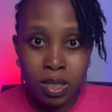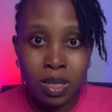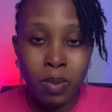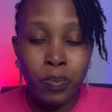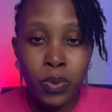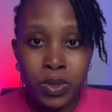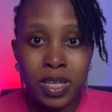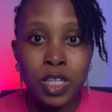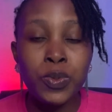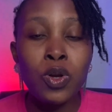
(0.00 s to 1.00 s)
a post
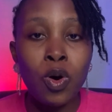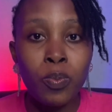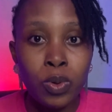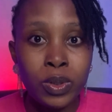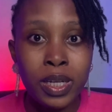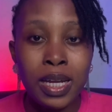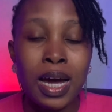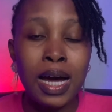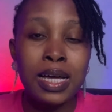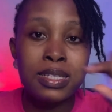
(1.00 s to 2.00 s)
that's been uploaded that
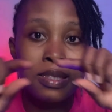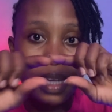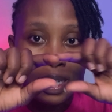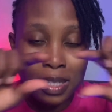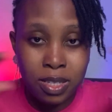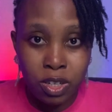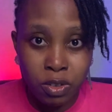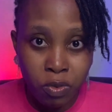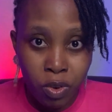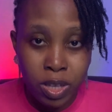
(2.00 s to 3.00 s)
has that search
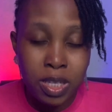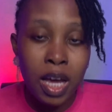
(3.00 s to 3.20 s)
phrase